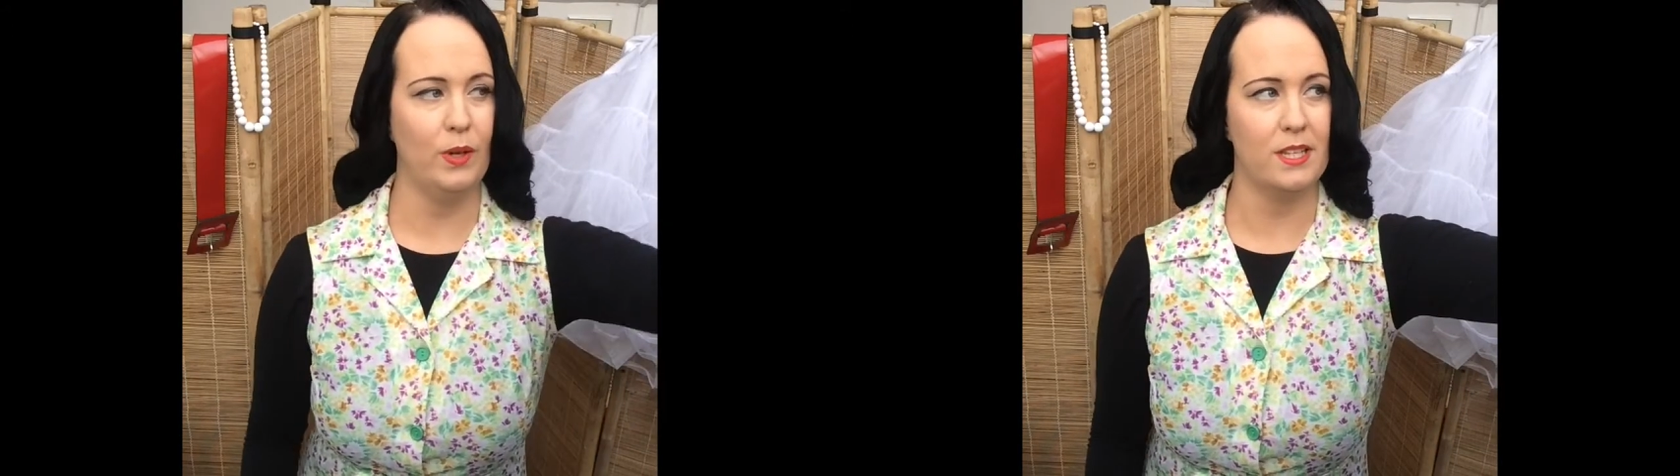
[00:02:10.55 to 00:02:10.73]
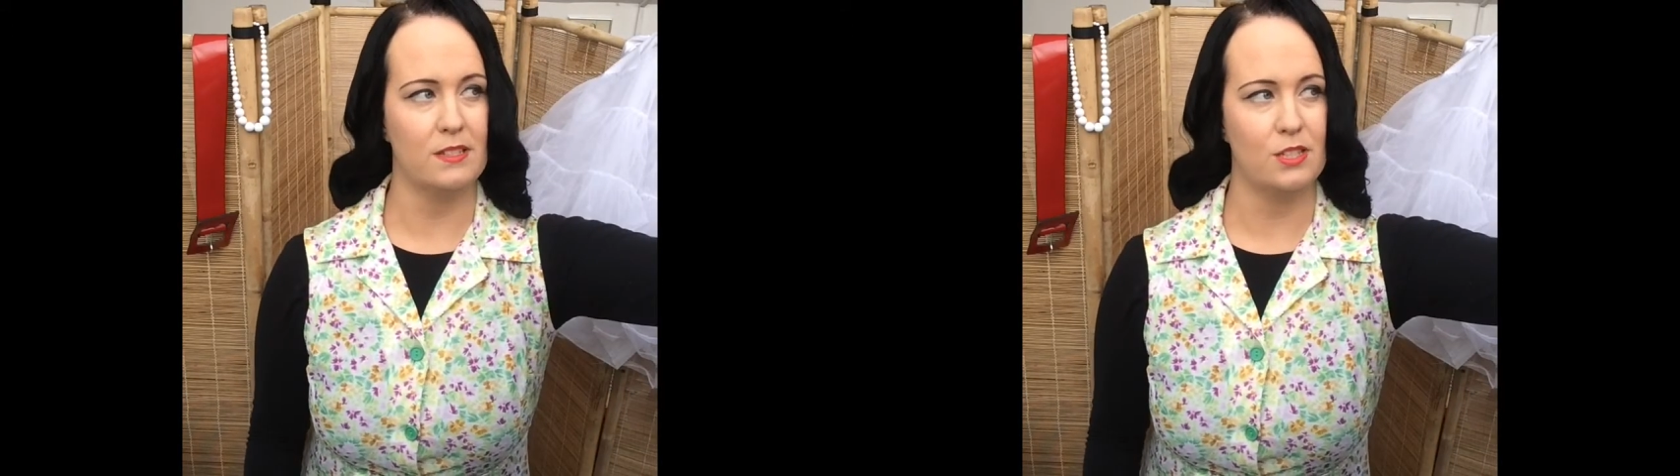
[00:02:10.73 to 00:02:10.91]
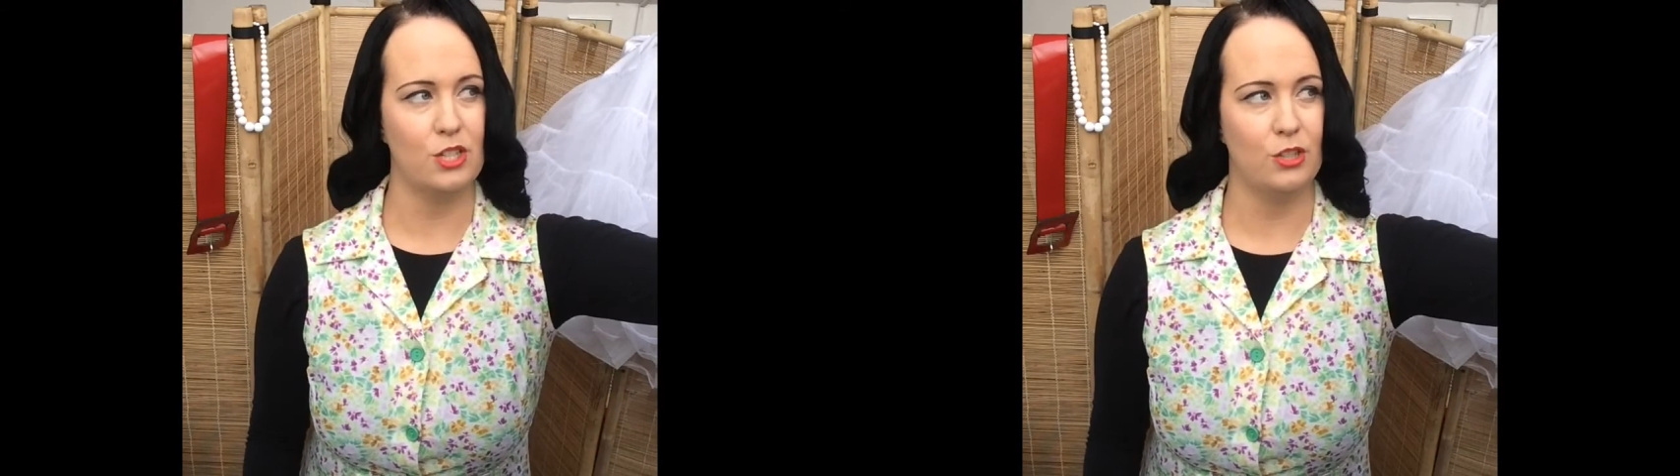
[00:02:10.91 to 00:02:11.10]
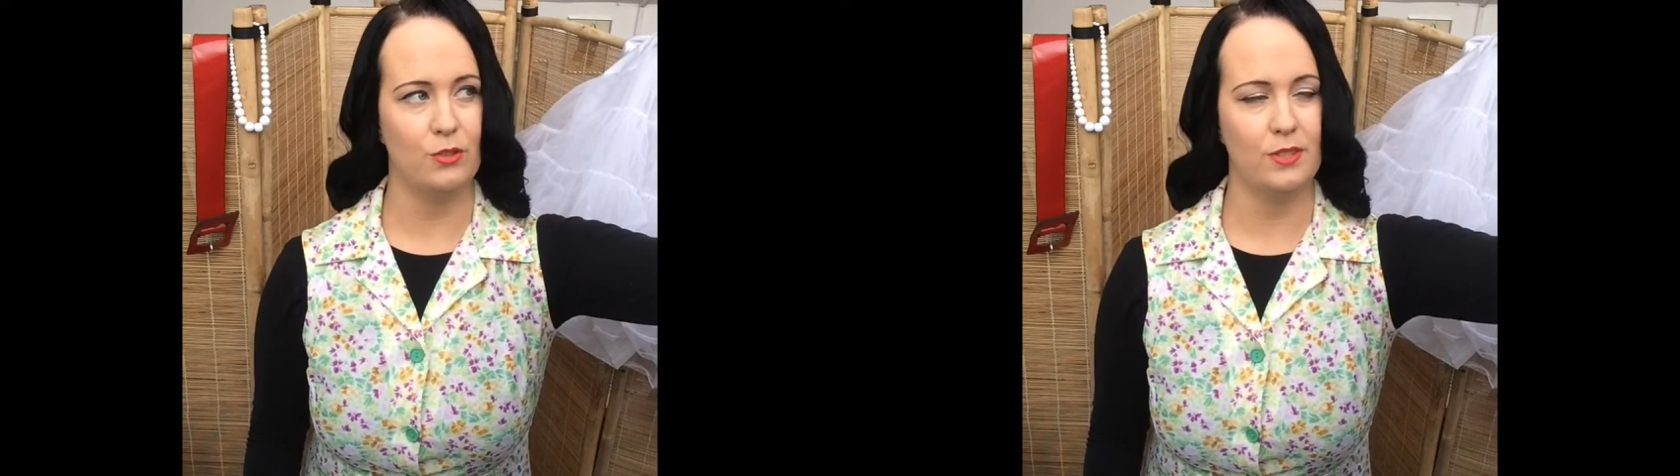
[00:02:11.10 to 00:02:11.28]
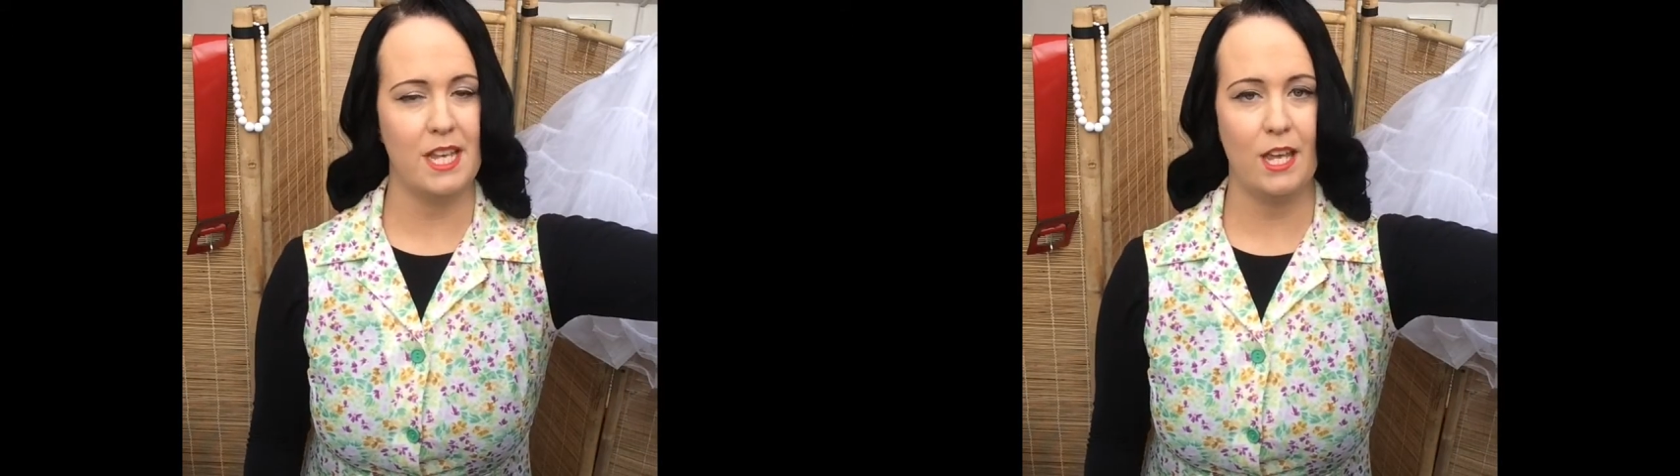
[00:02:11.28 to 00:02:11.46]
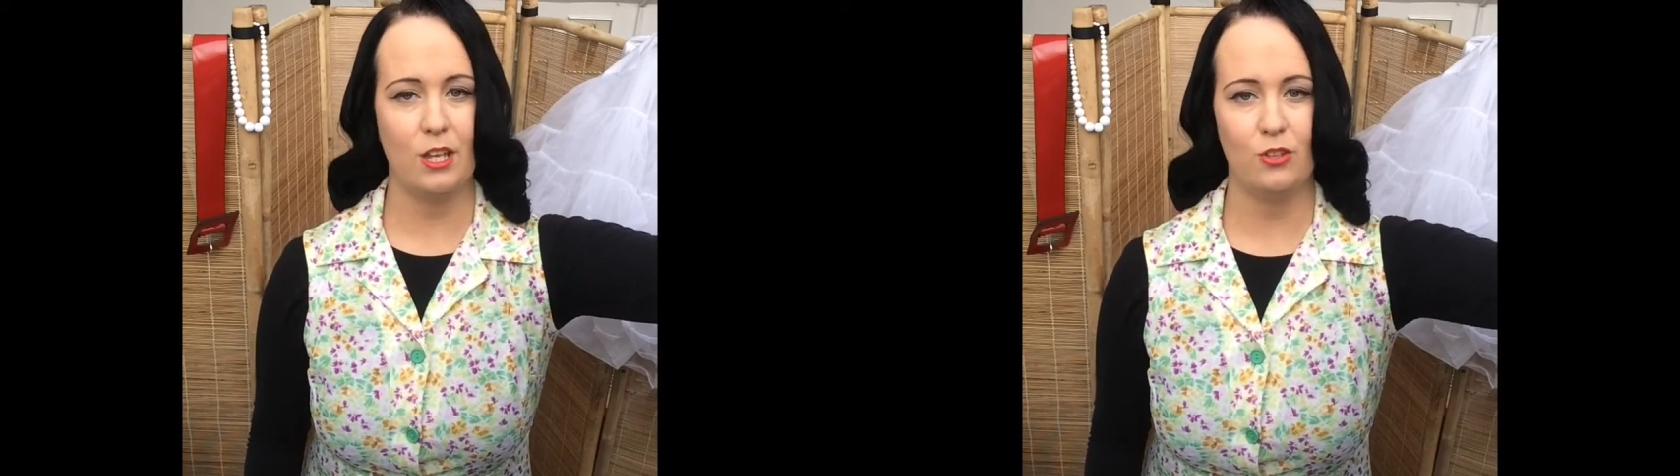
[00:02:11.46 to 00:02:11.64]
is to
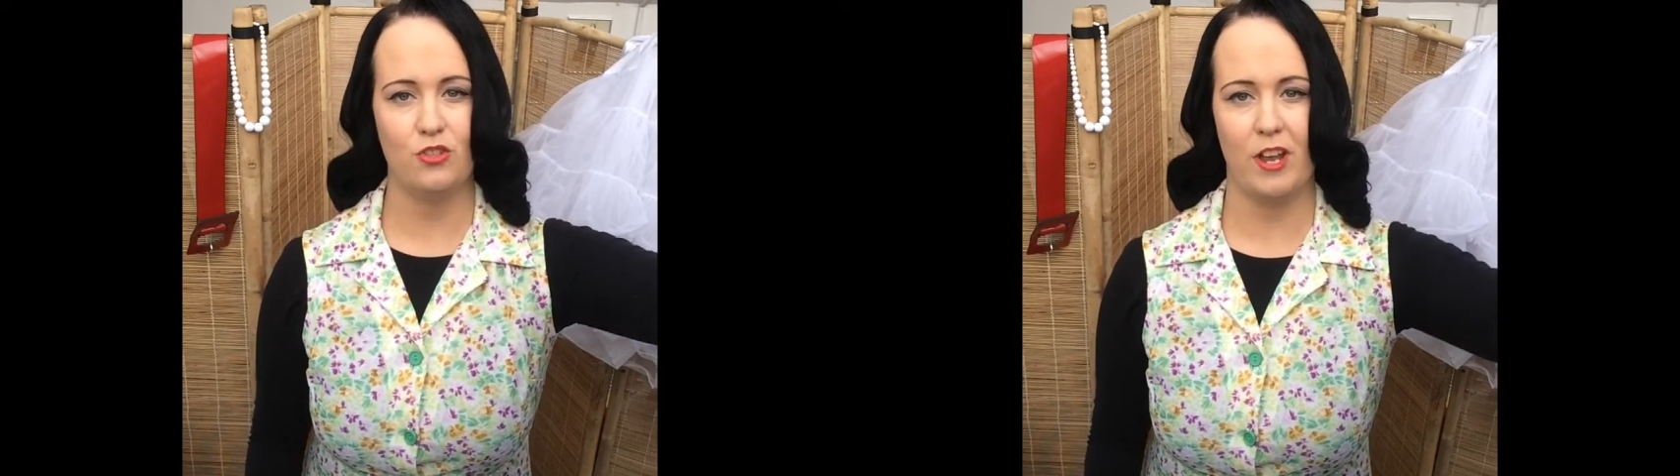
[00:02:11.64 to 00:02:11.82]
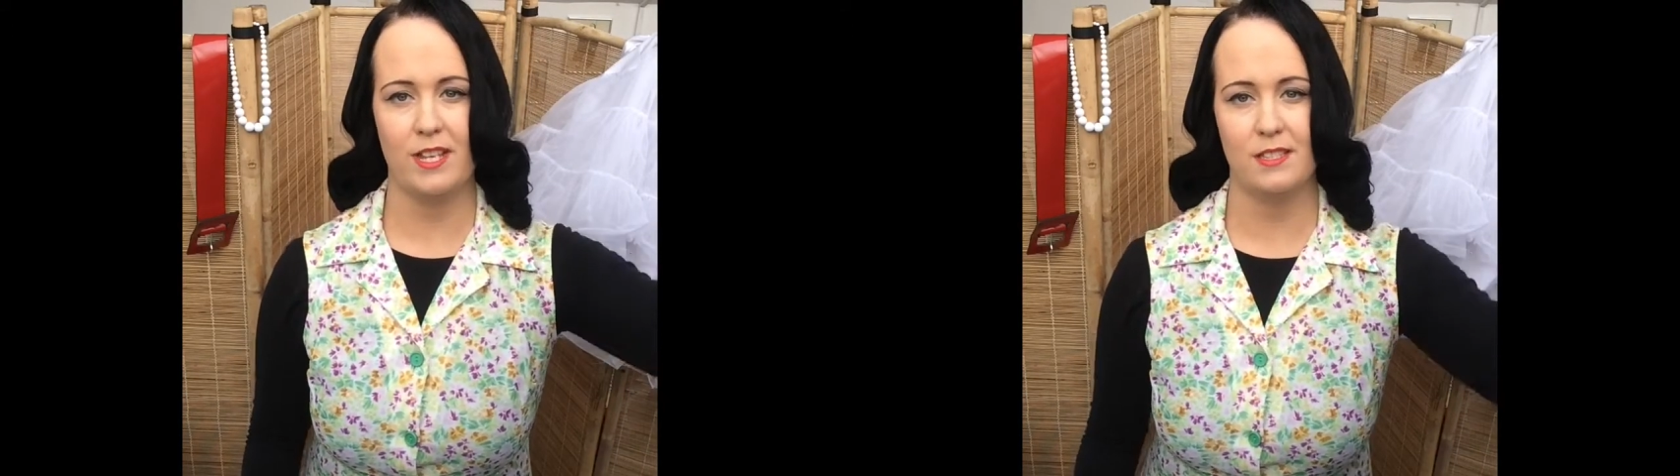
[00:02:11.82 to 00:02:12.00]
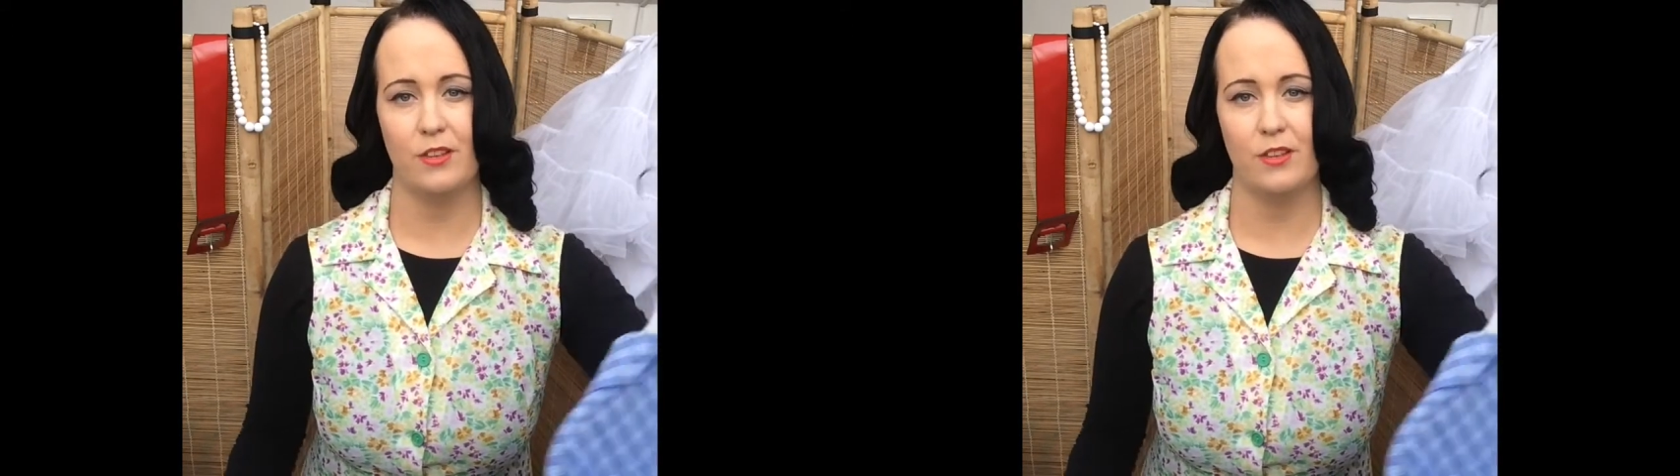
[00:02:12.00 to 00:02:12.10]
take your dress,